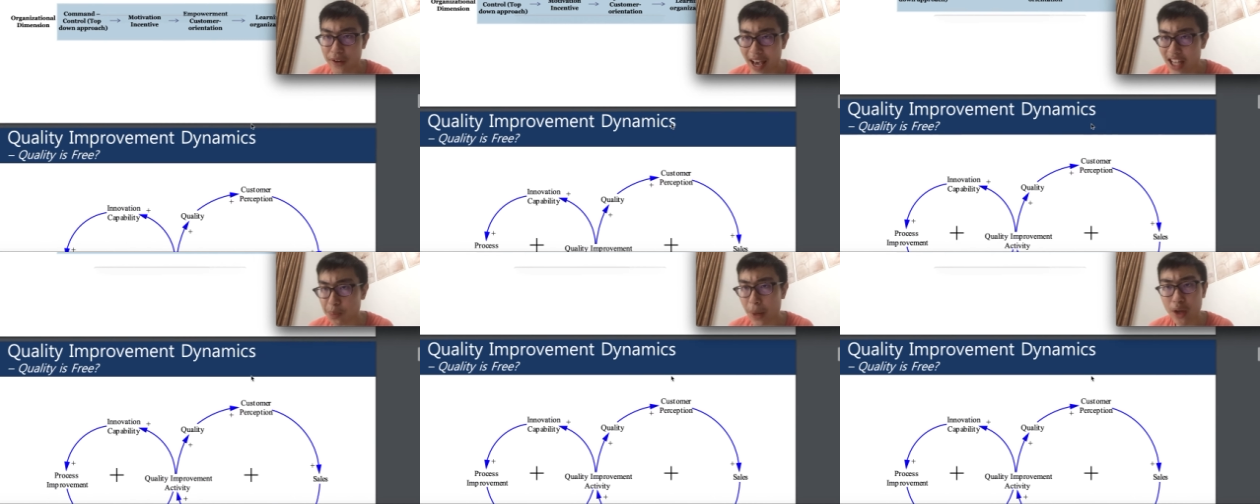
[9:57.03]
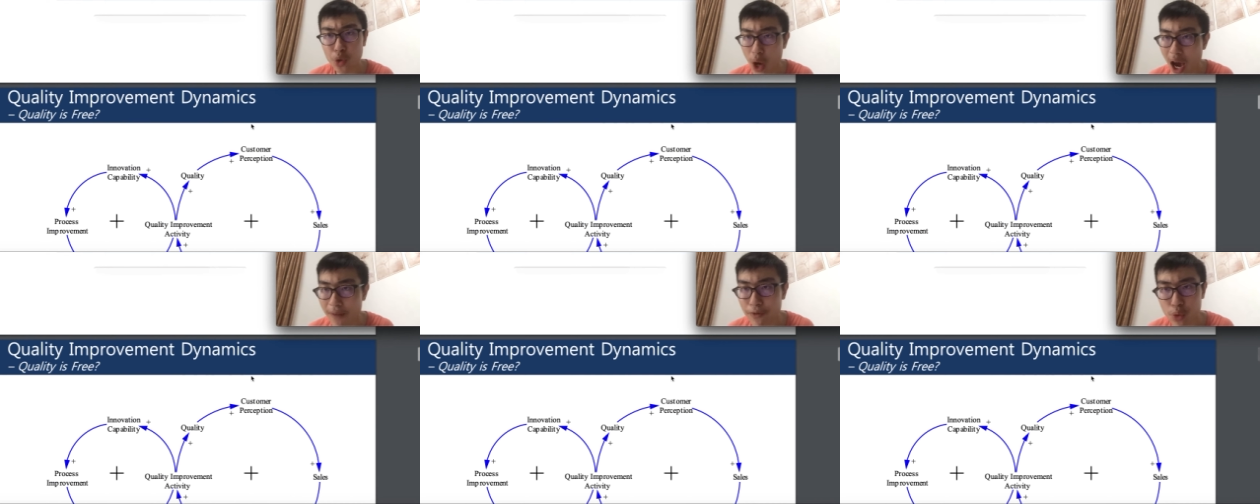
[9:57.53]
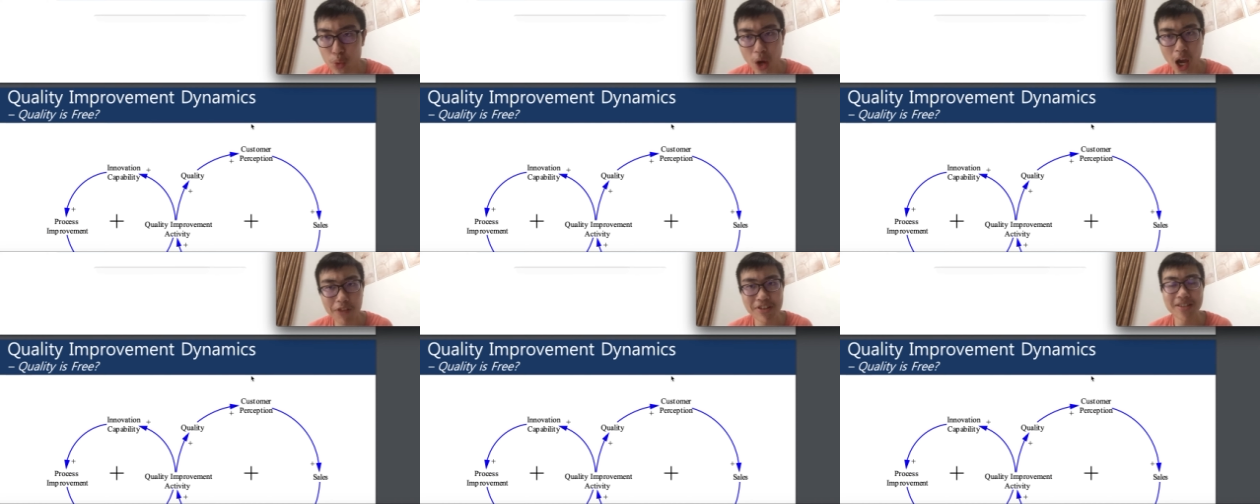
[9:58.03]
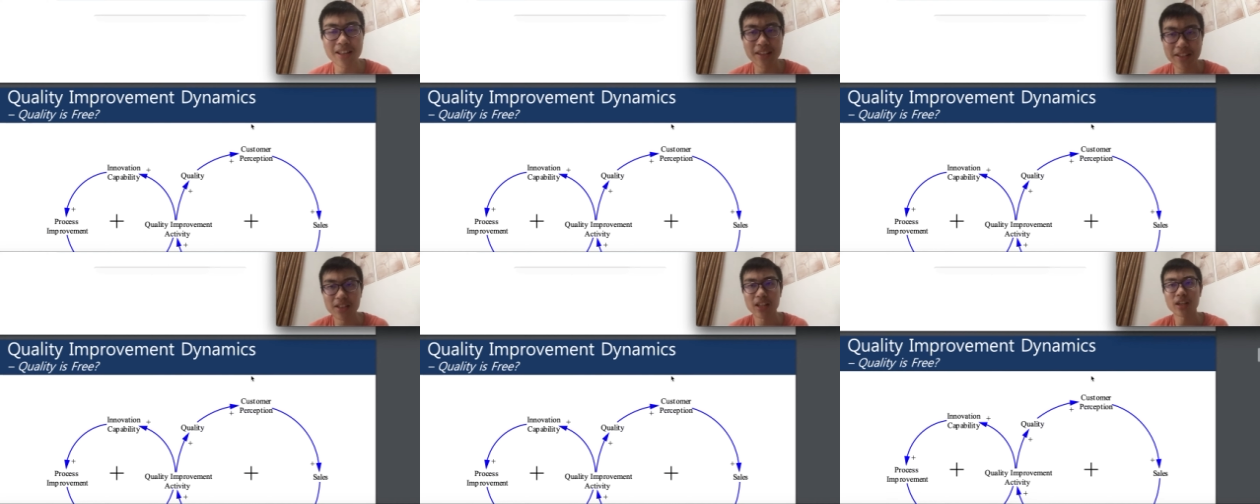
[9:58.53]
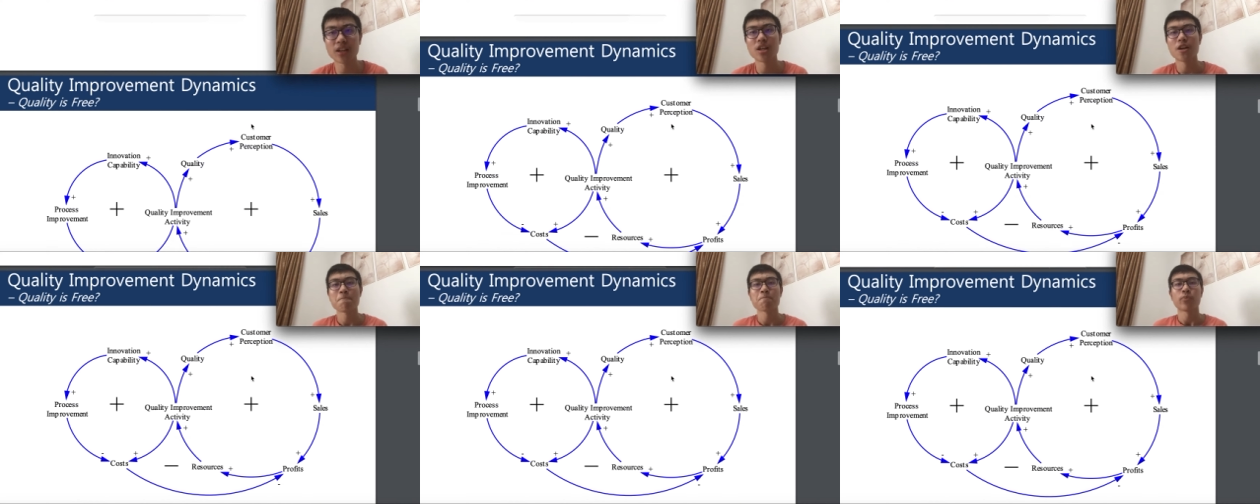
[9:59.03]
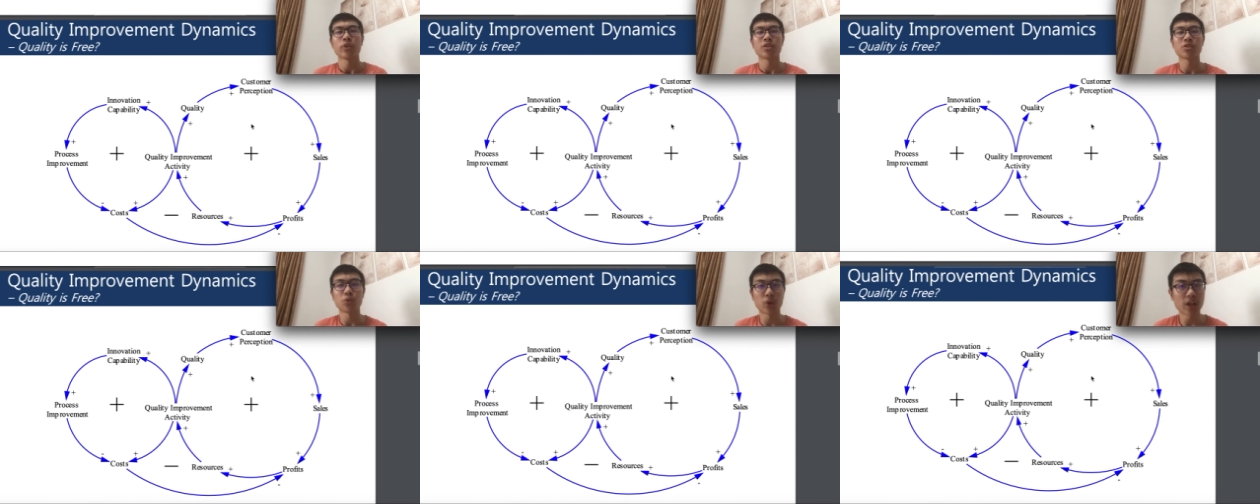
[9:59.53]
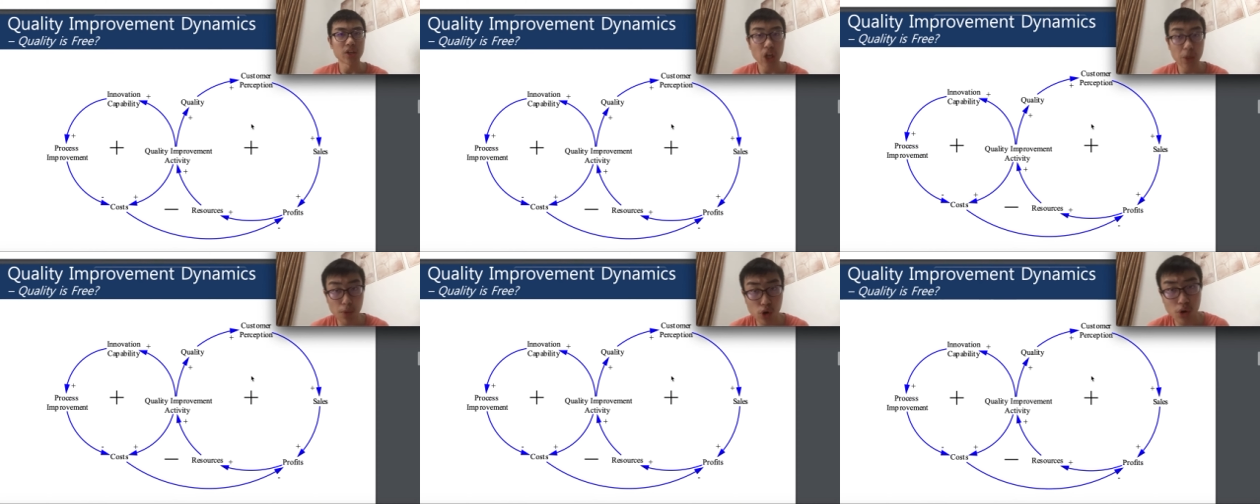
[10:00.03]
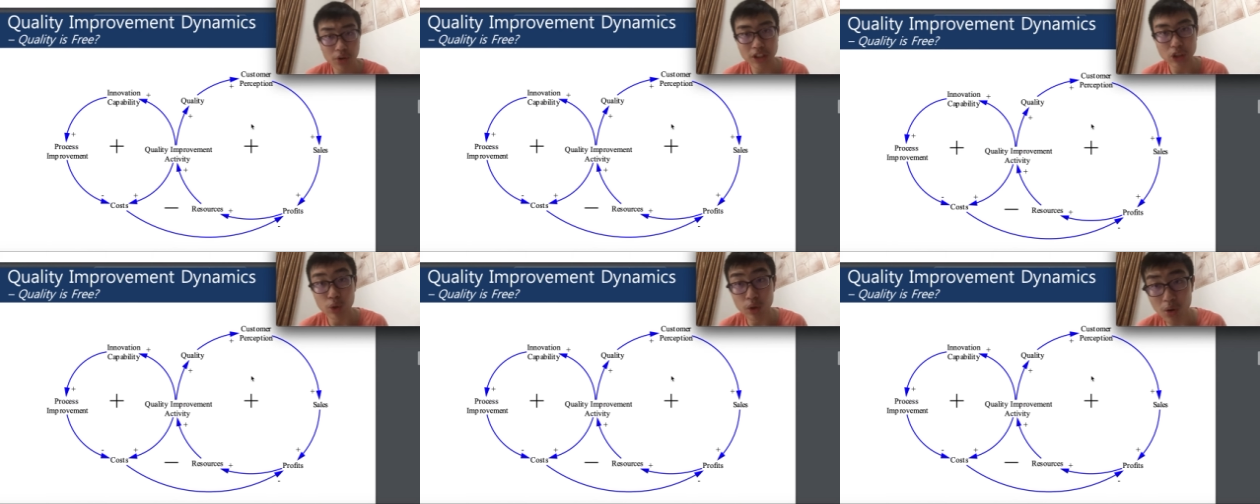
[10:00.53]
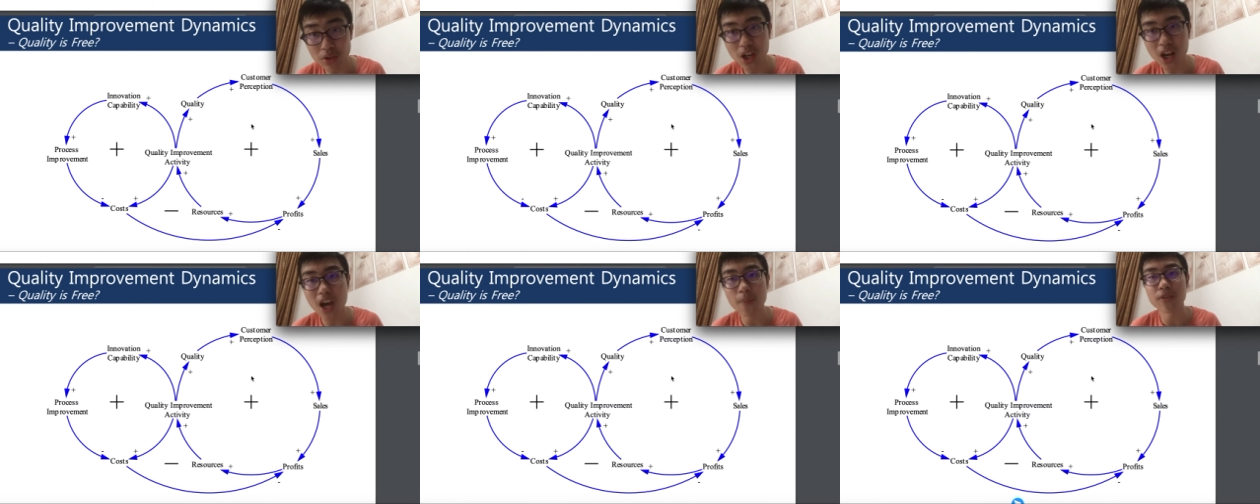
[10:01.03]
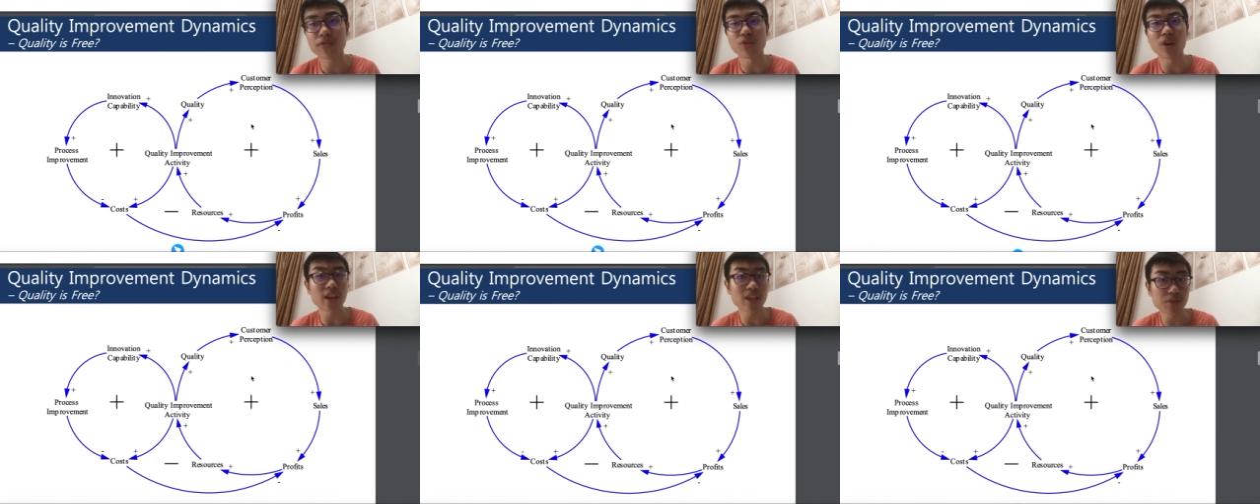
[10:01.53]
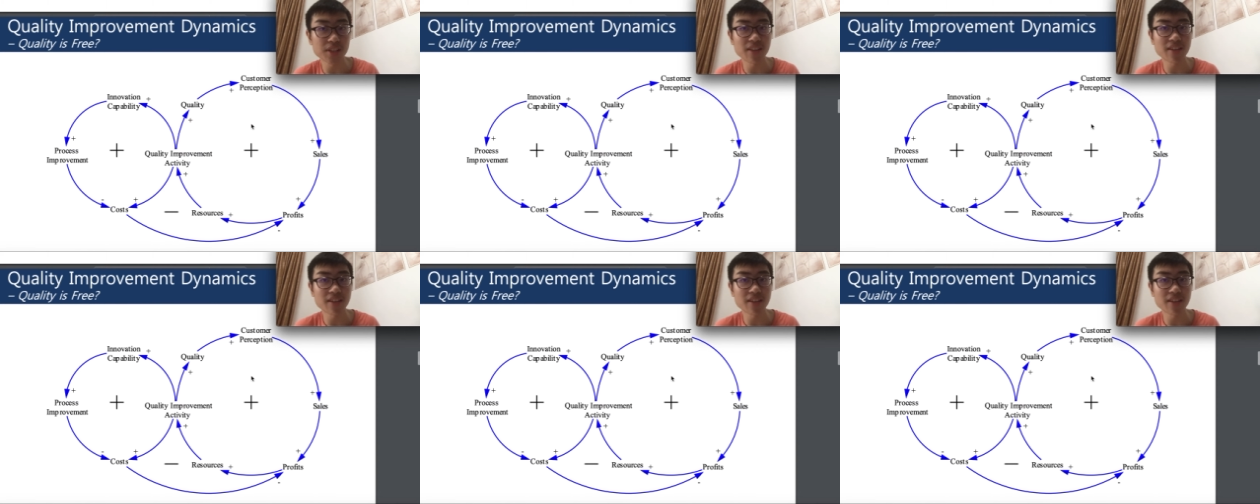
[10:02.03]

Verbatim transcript: aspect, you have to have a statistic. So you can take more courses on your own time if you are interested in